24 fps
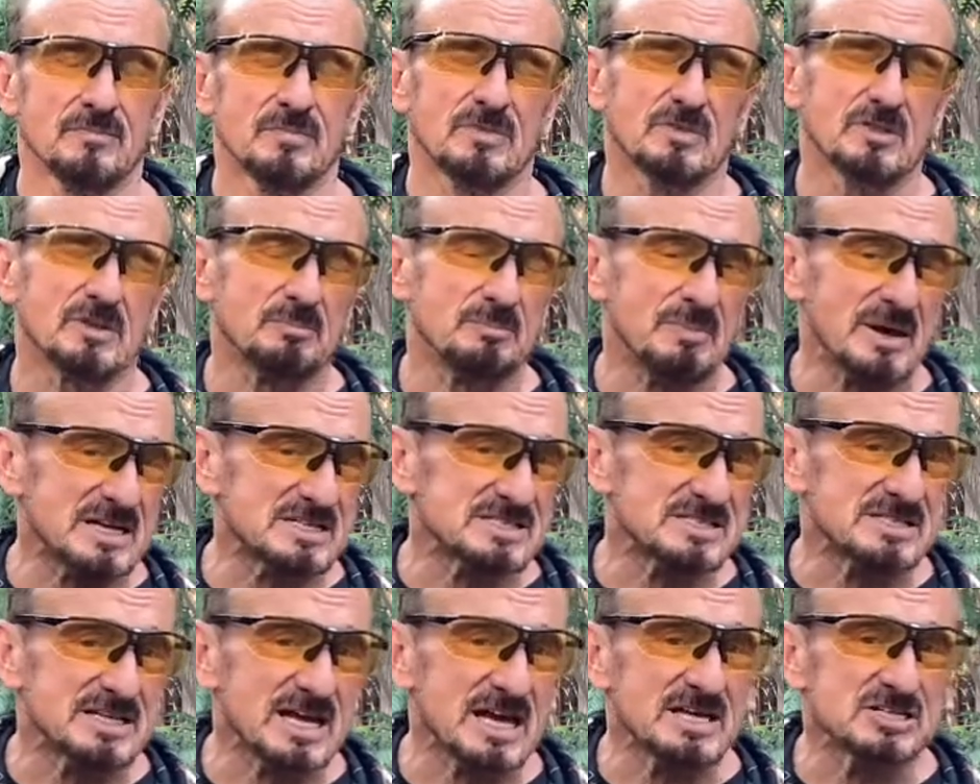The
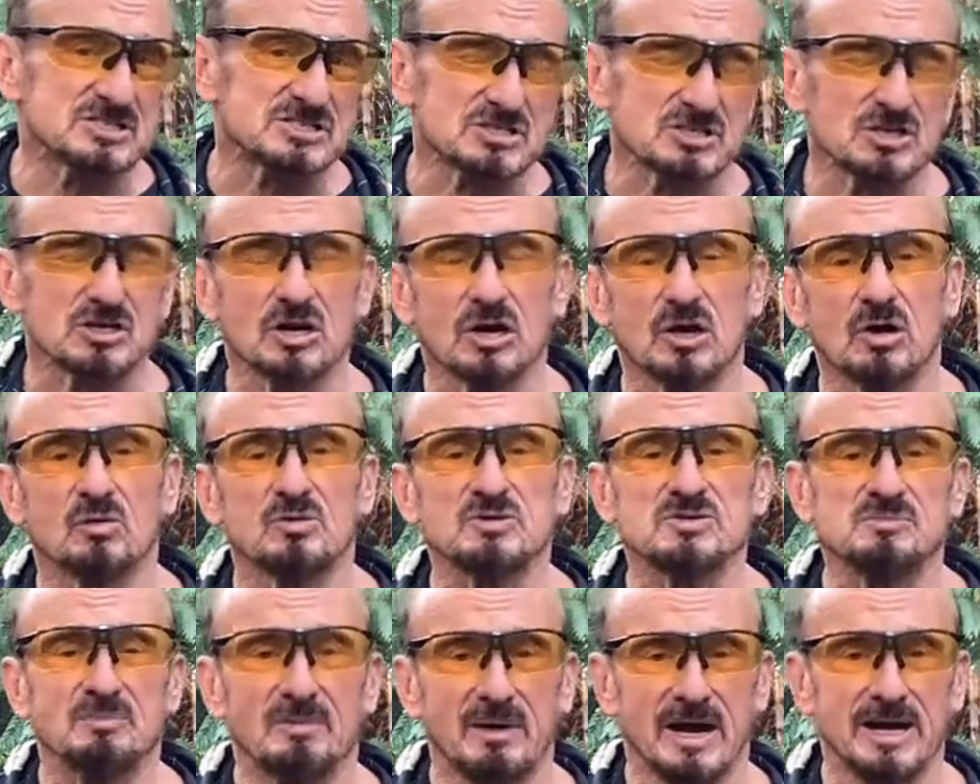best days to go is
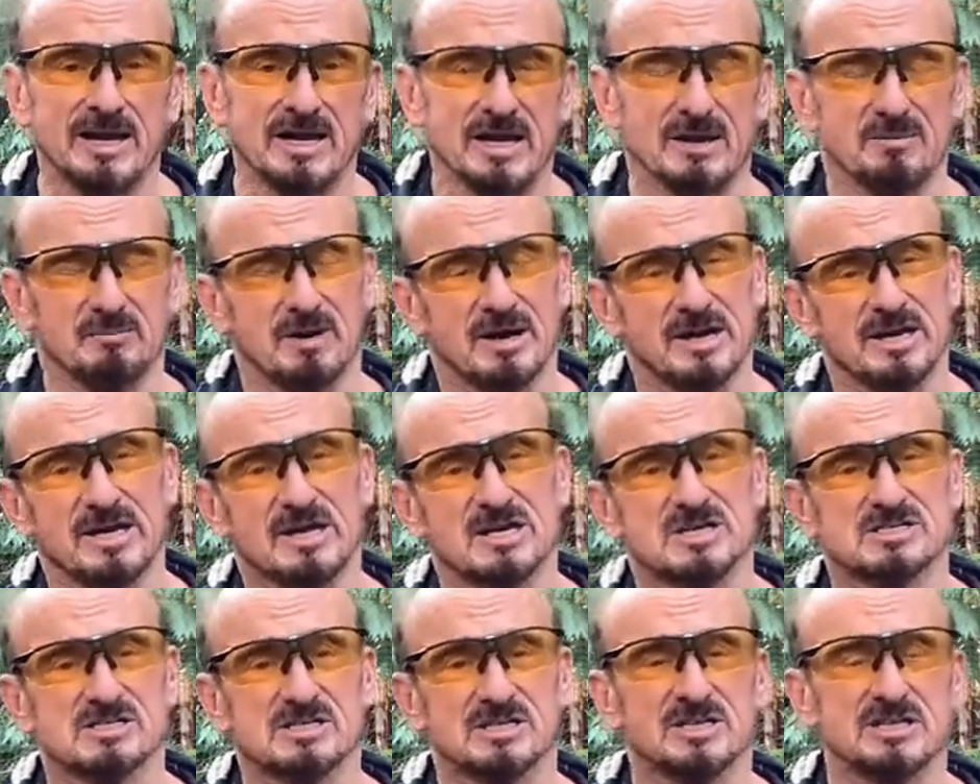Monday. Monday
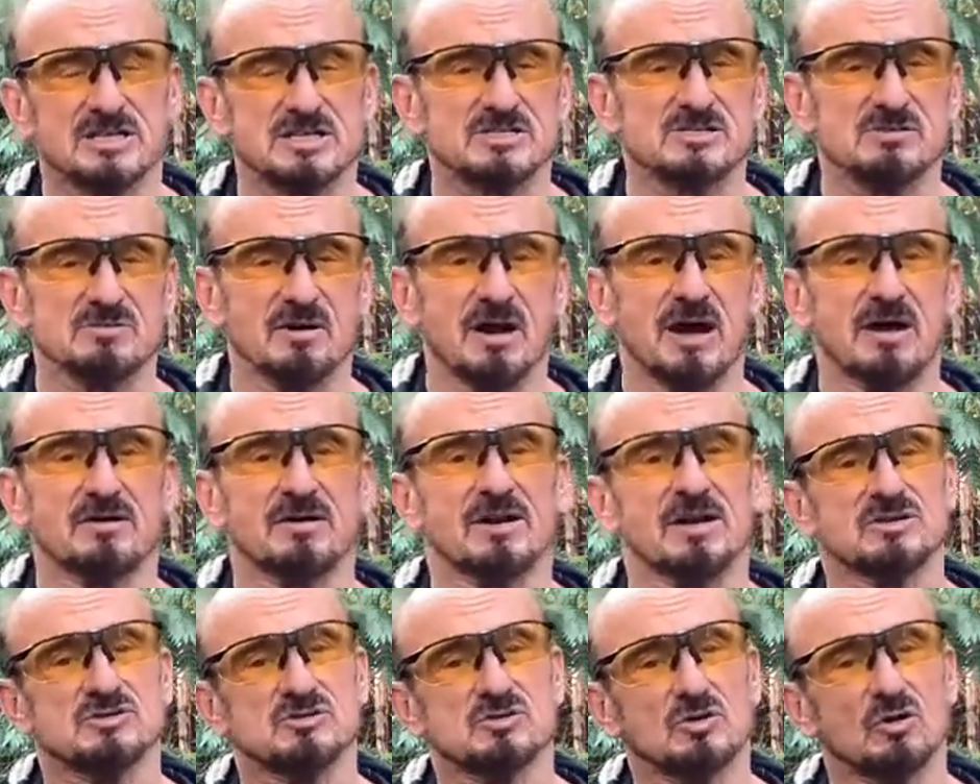is the least crowded.
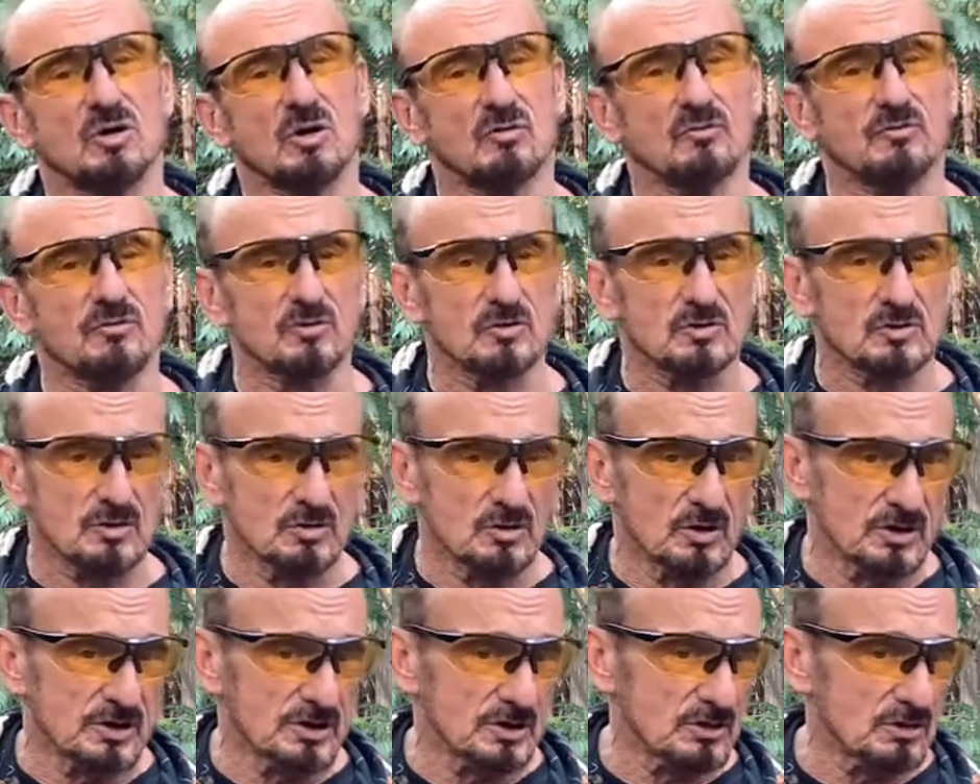As you go further
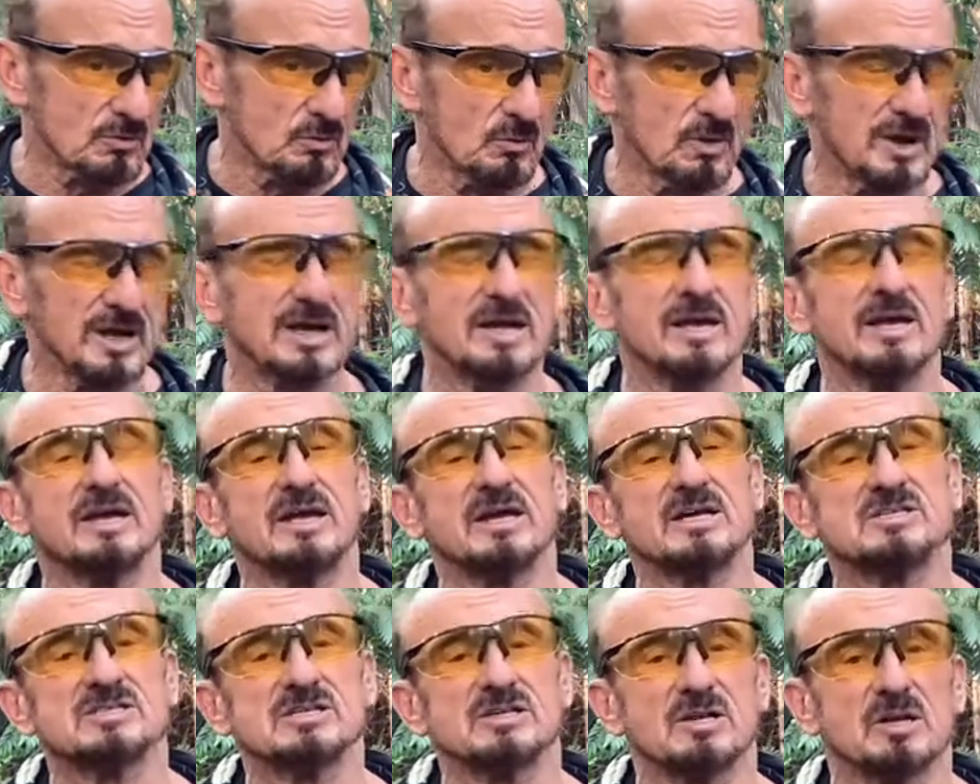on in the week, it
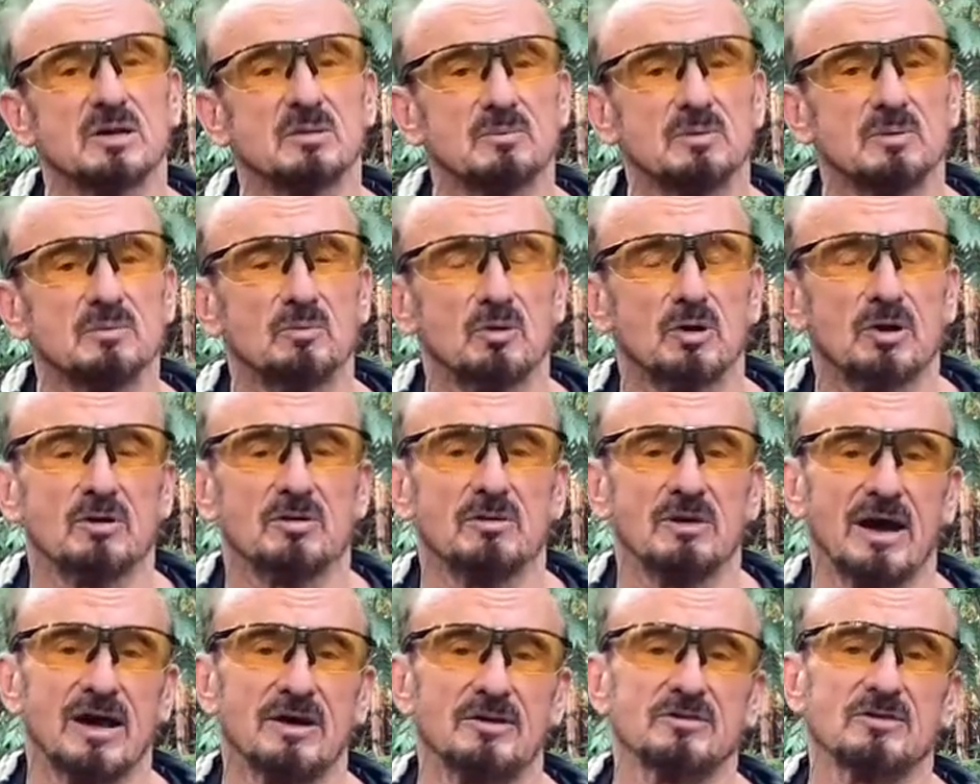gets a little bit more
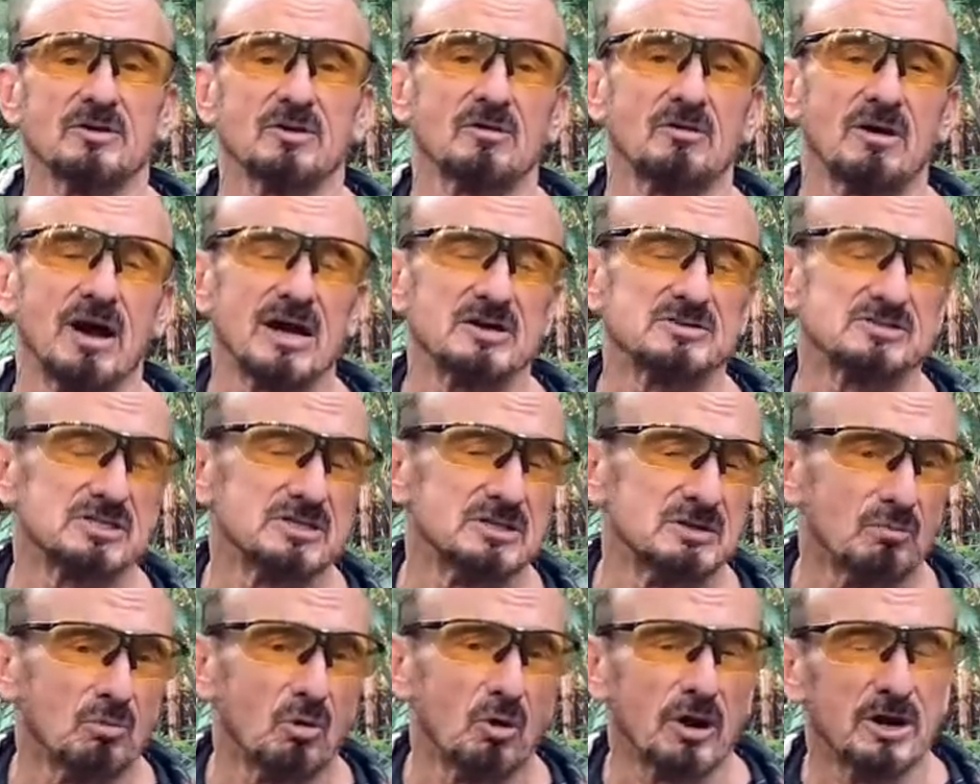crowded. The crowds in the
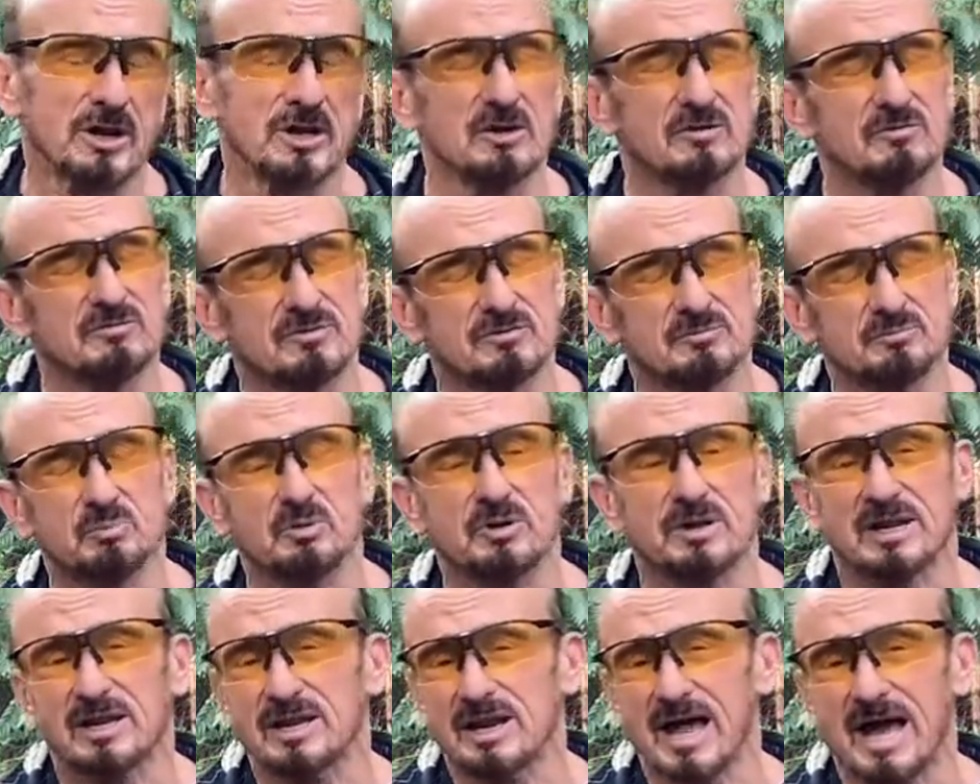morning are
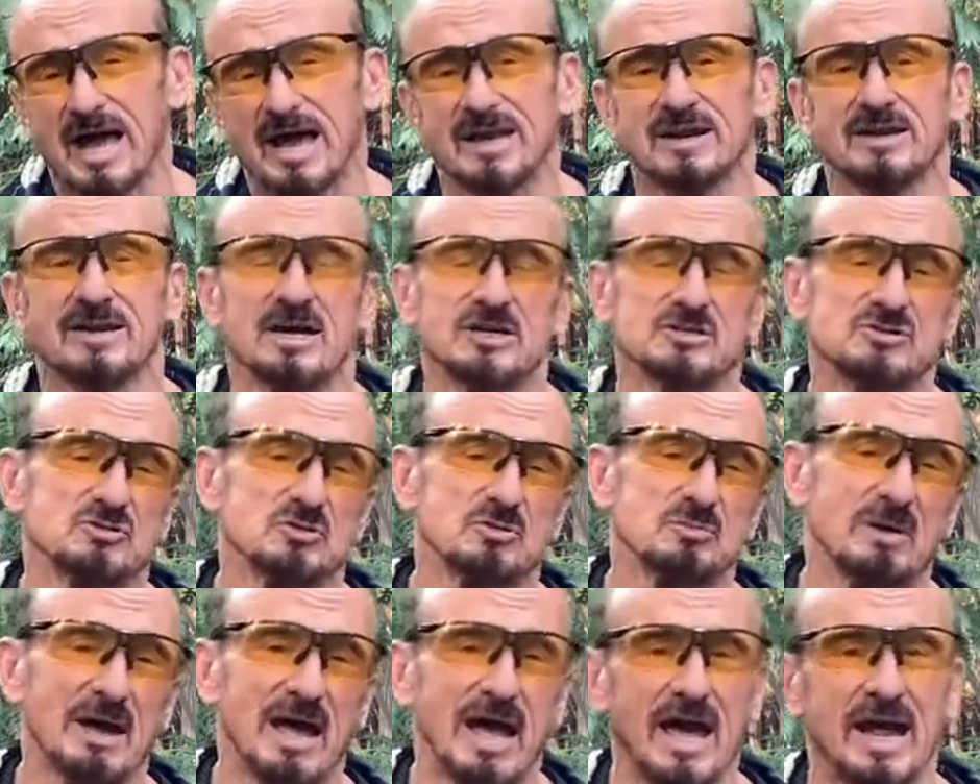pretty light, not too
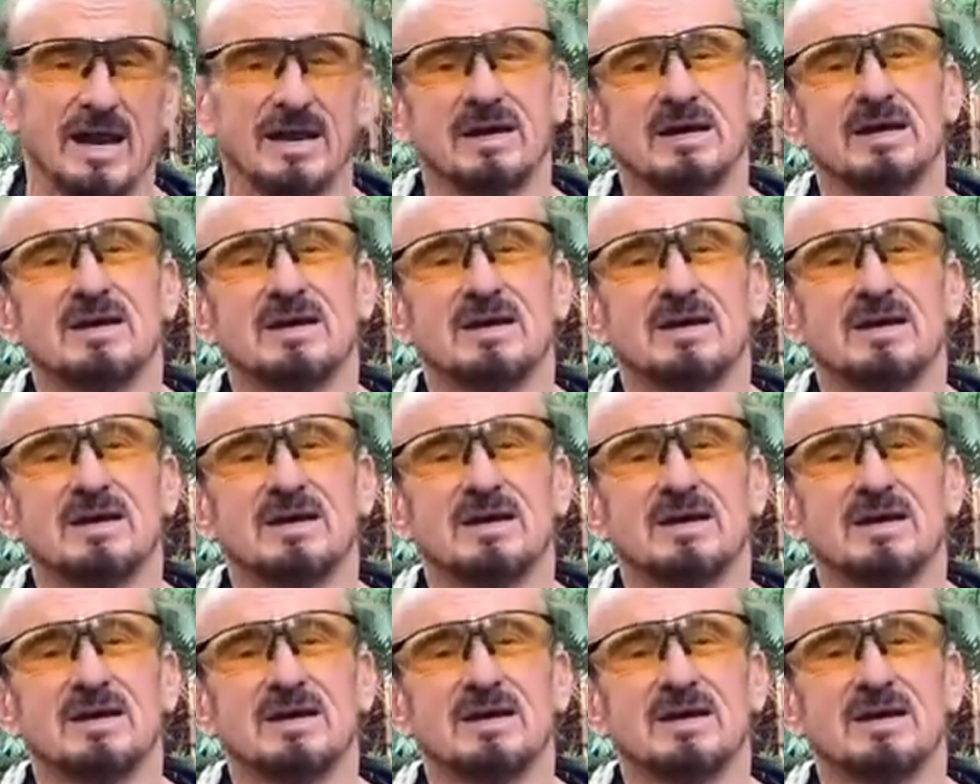bad.